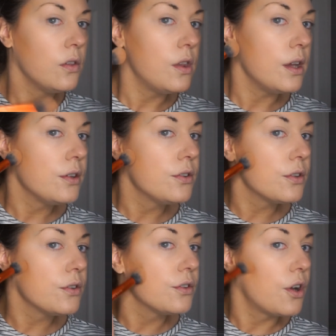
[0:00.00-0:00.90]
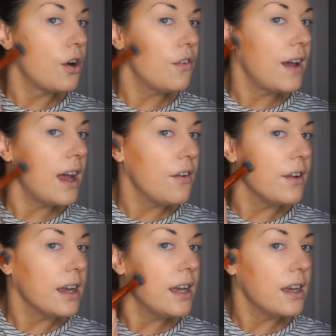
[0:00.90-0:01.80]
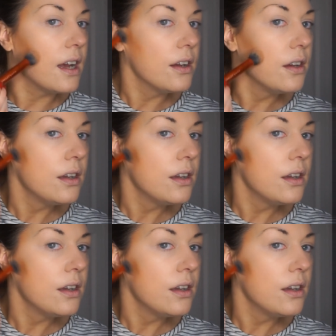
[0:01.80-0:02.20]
this sort of area here